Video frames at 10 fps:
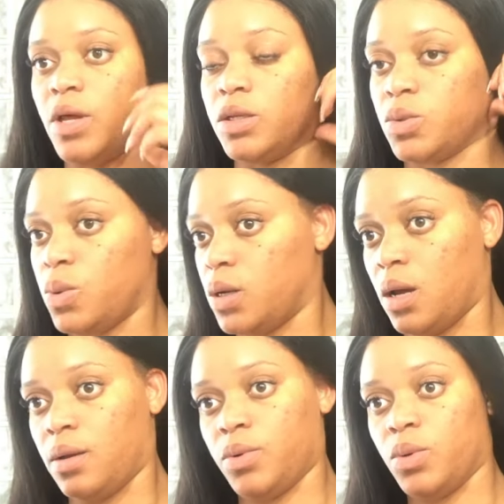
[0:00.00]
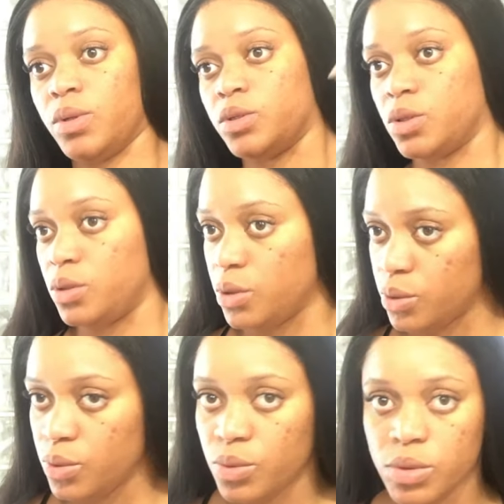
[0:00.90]
That's what I'm going to
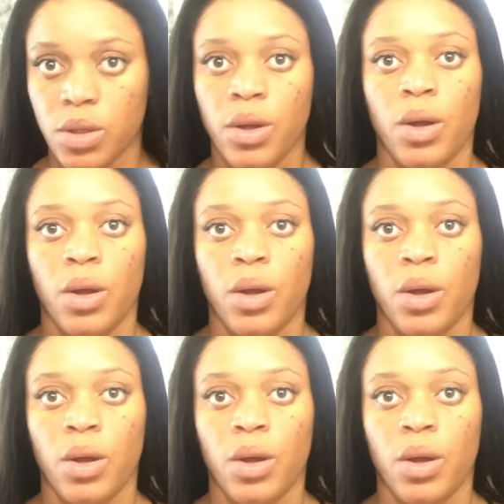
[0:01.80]
use.